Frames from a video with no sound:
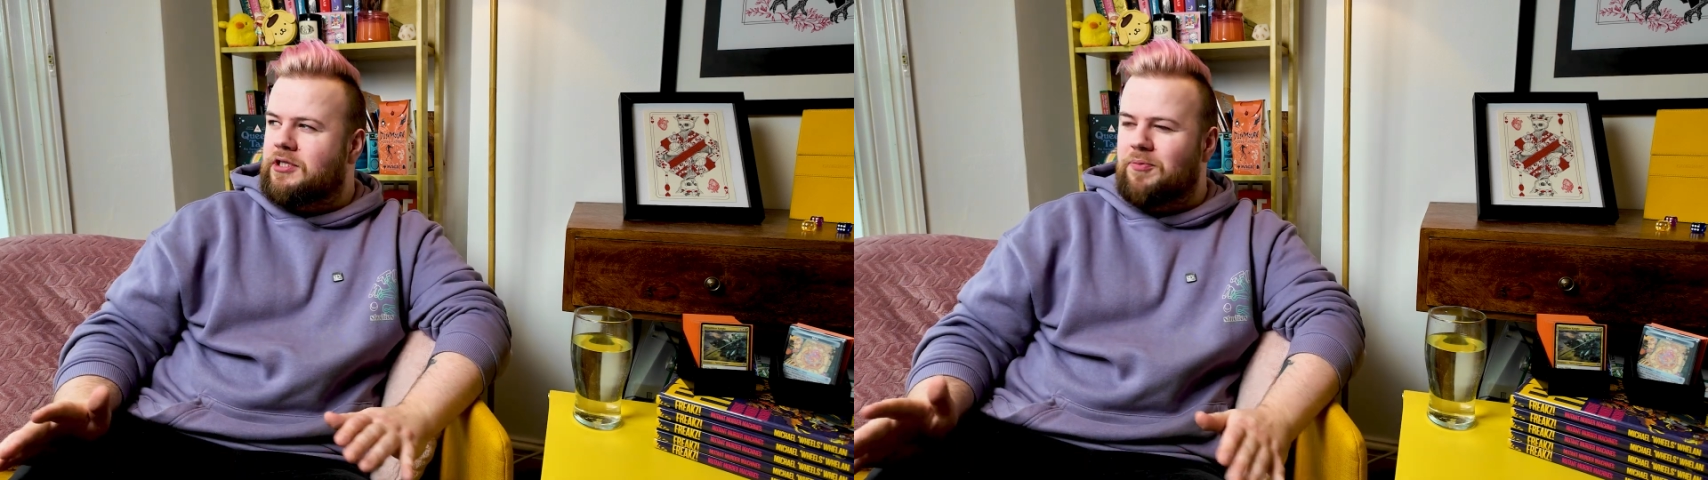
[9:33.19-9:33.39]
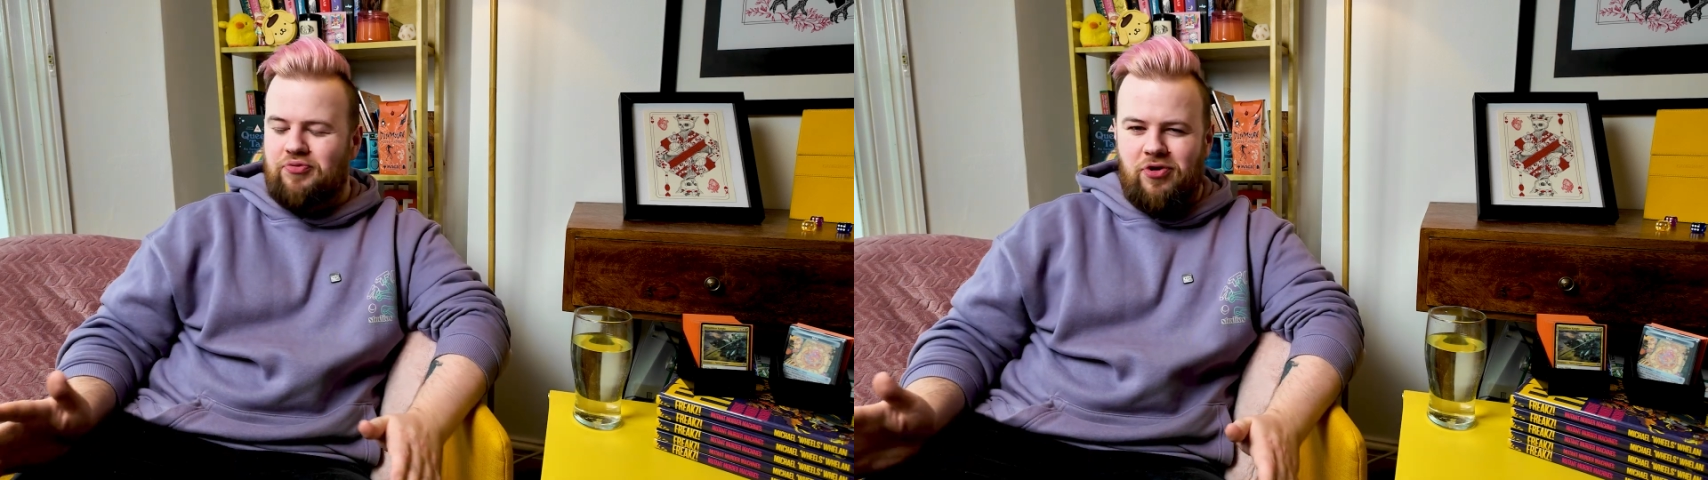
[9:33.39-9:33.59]

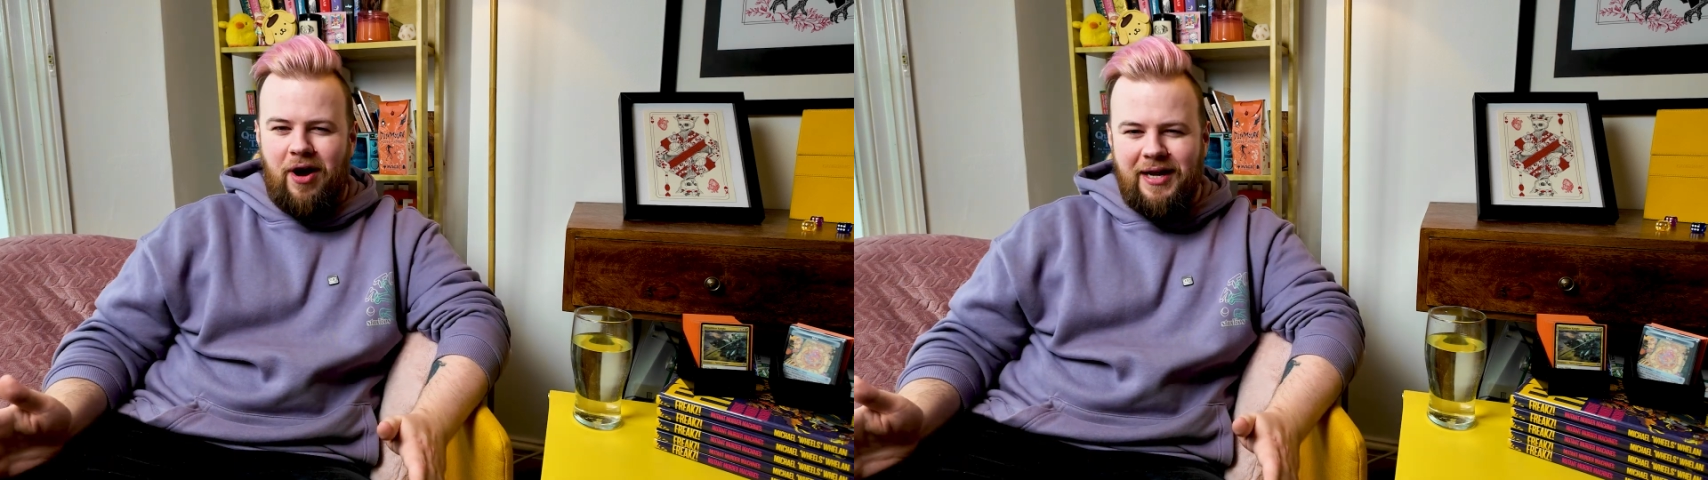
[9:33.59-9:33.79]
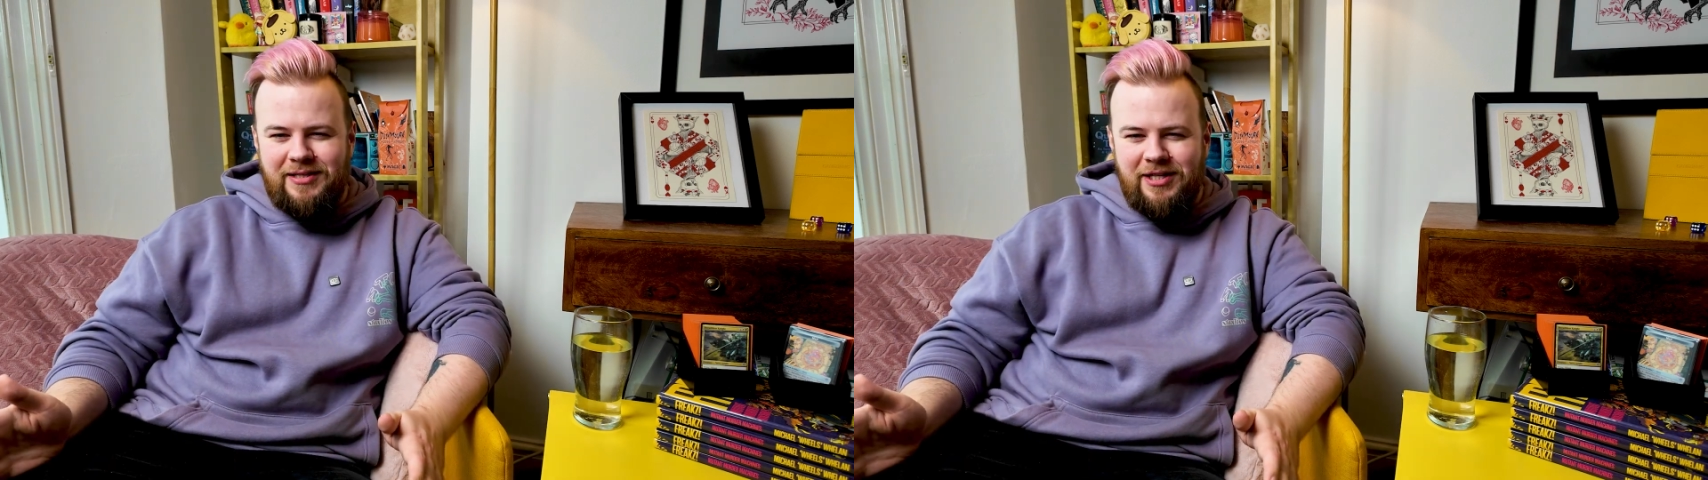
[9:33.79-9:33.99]

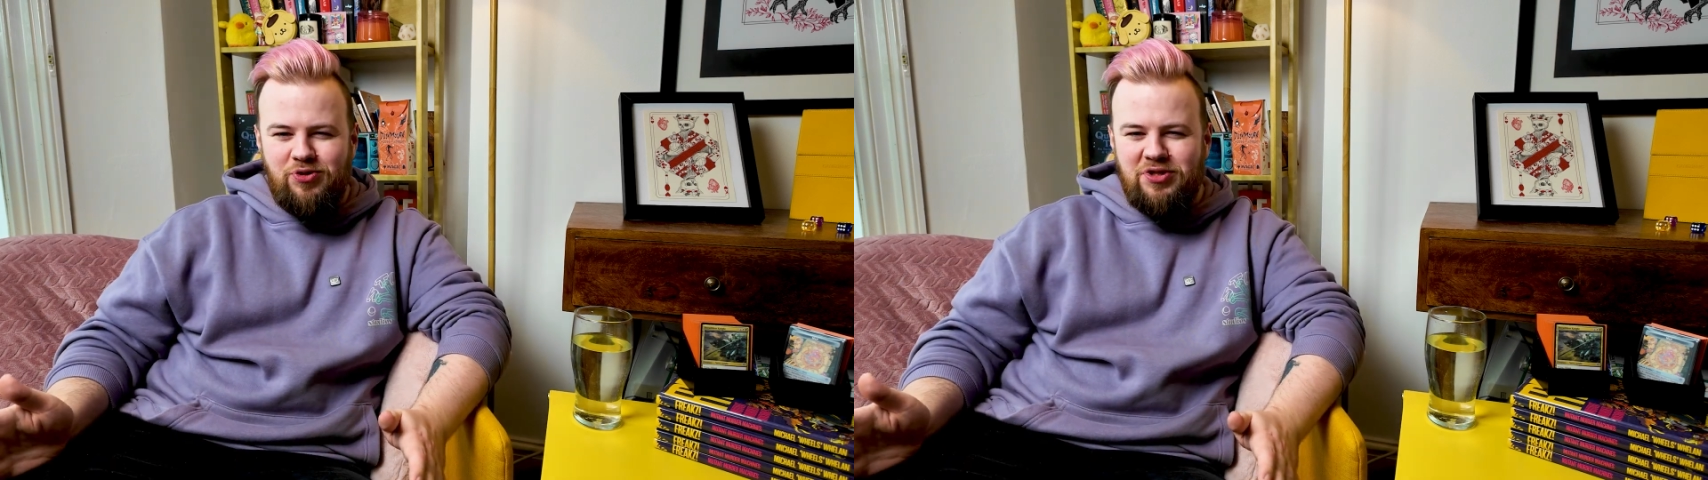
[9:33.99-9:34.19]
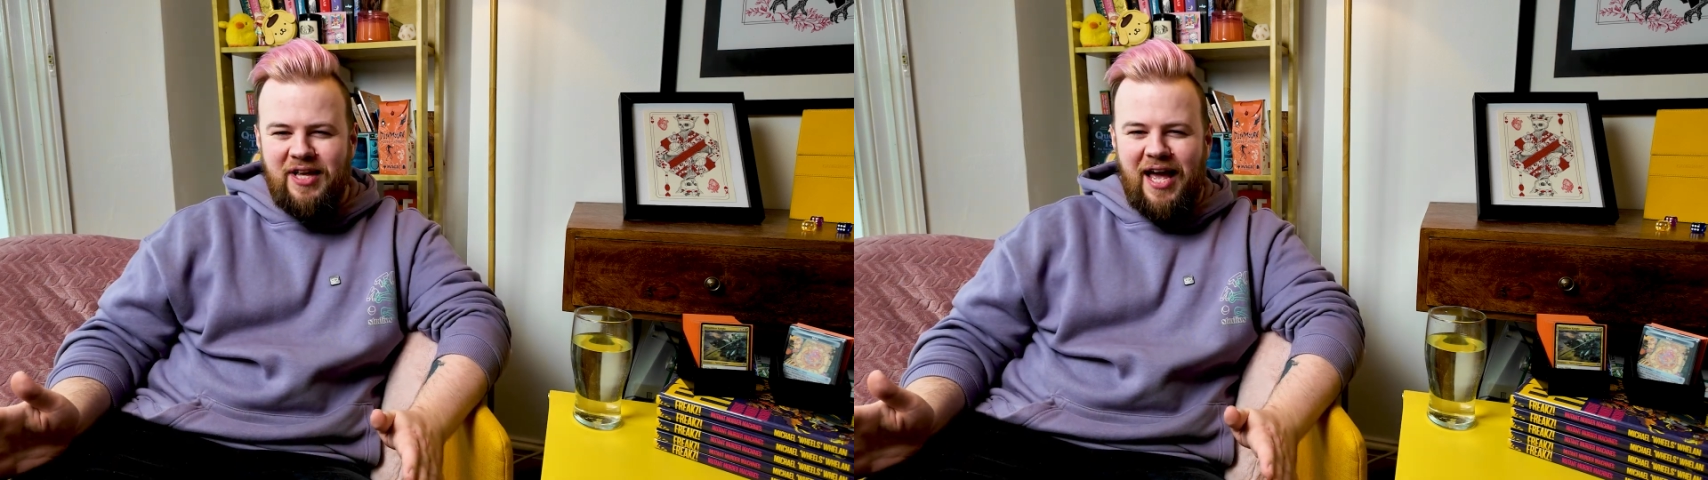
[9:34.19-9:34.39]
surprised this
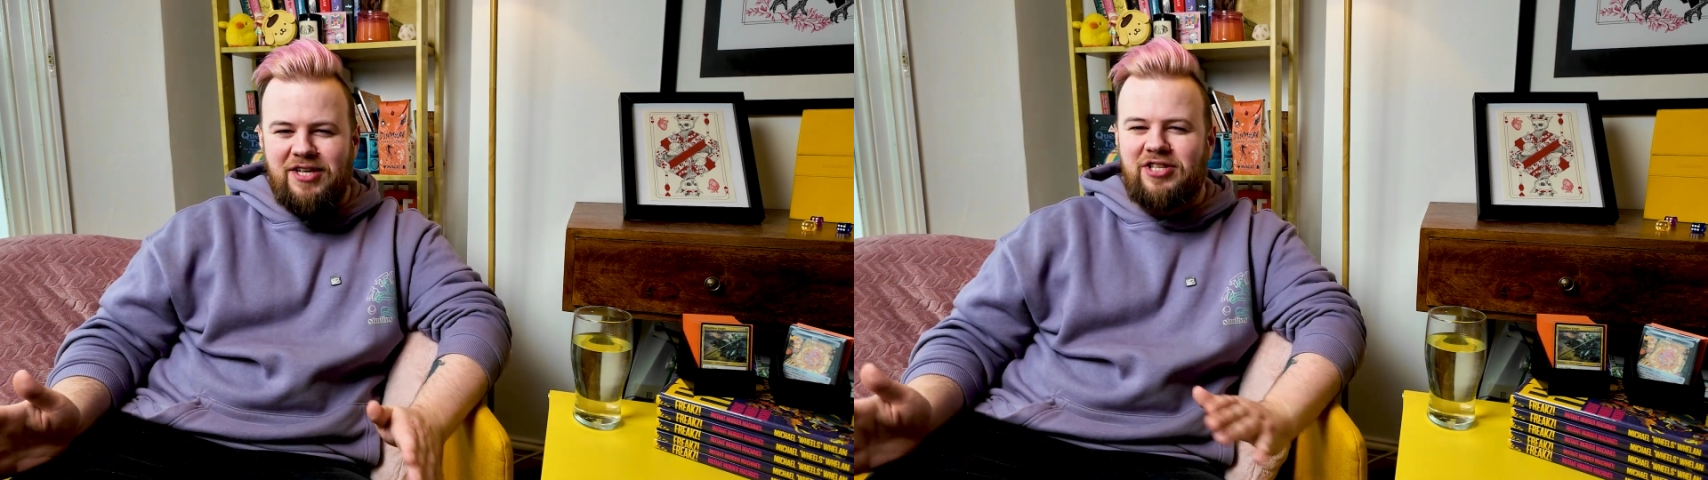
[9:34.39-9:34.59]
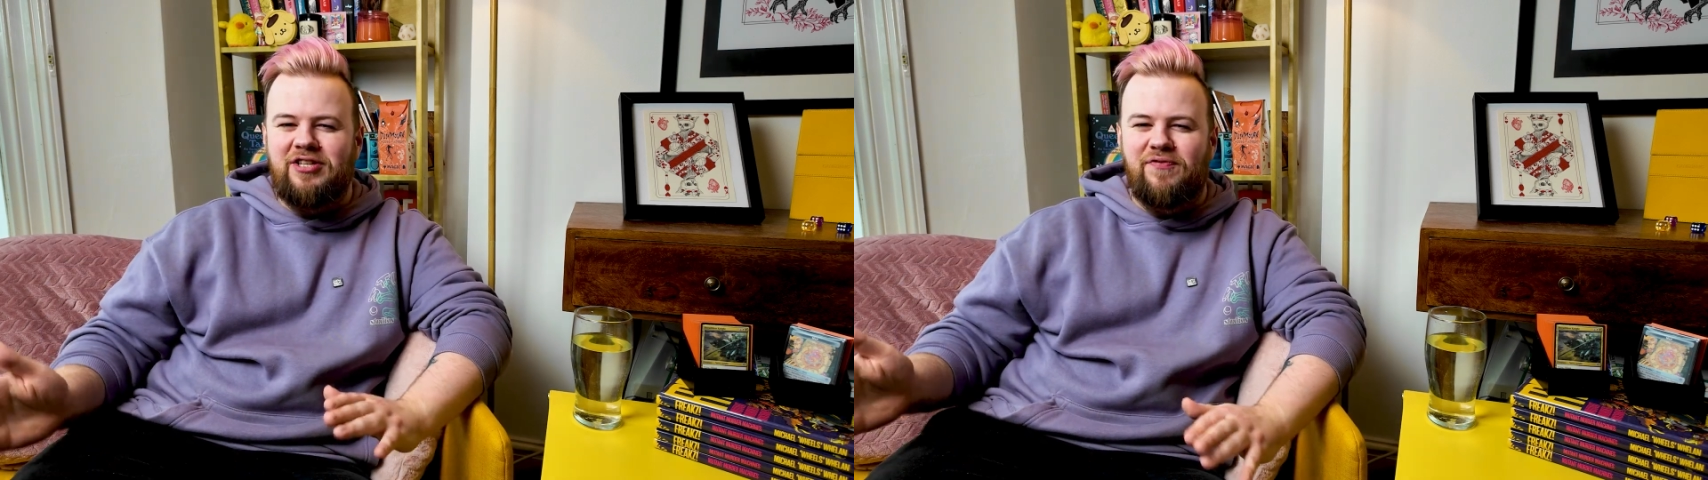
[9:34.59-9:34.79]
was the
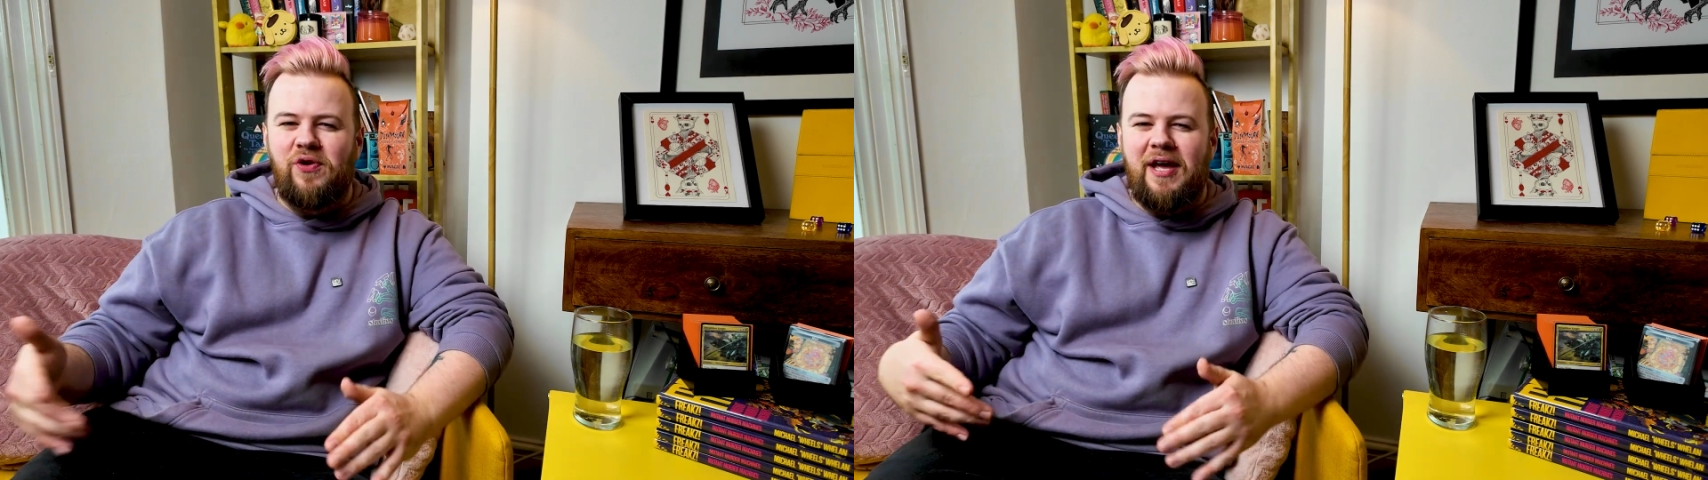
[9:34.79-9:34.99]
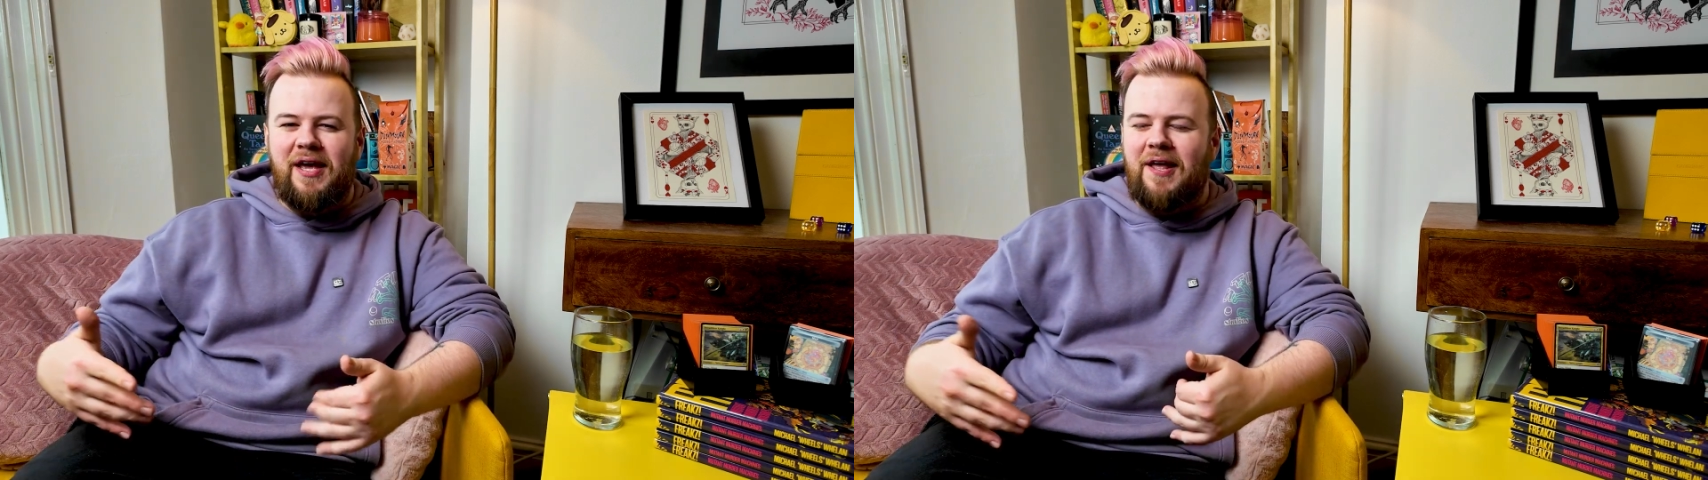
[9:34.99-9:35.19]
case, because I feel
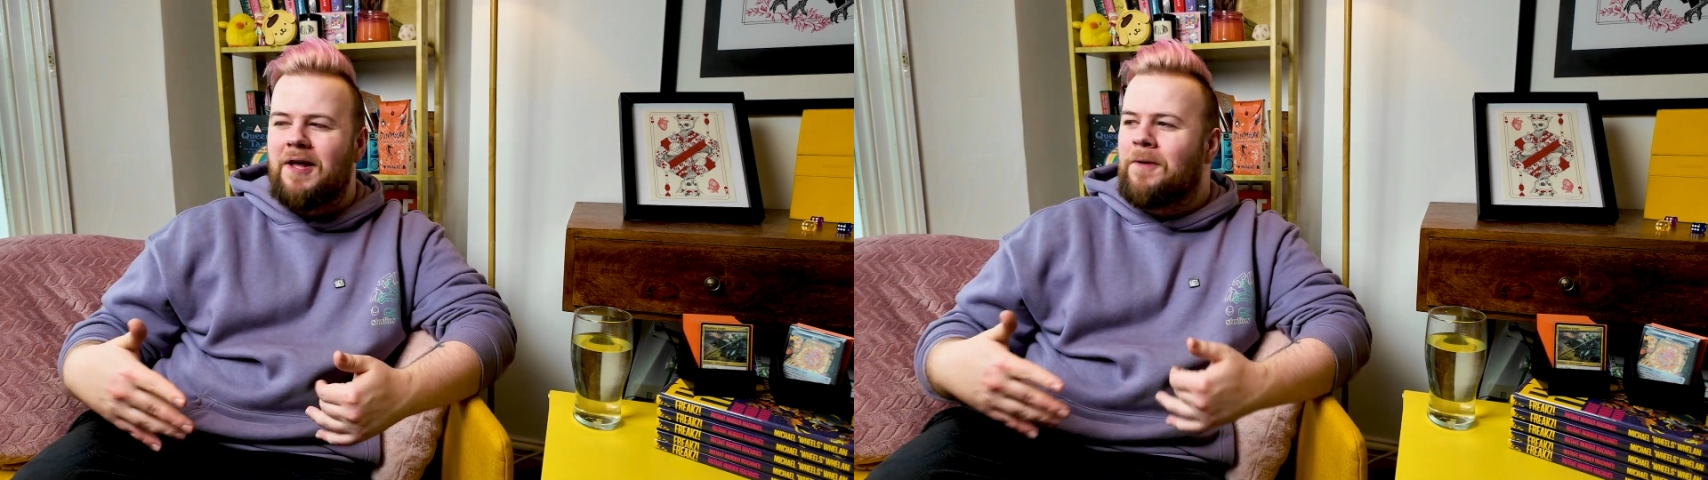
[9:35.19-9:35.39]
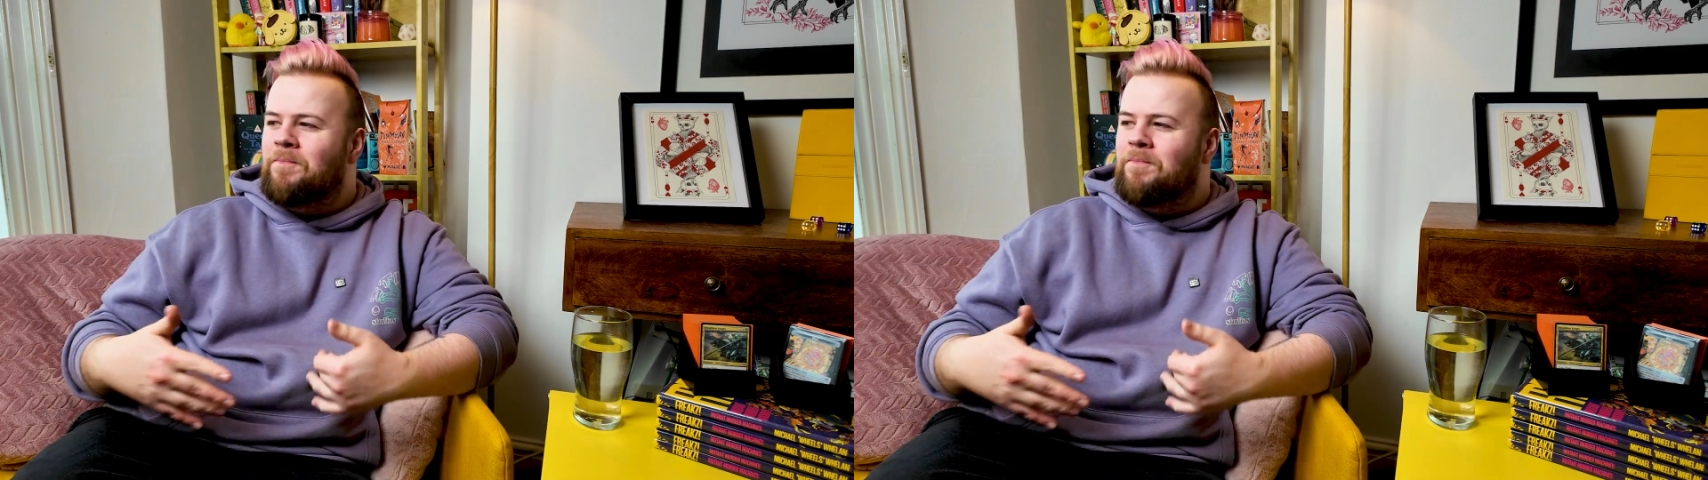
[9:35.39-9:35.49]
like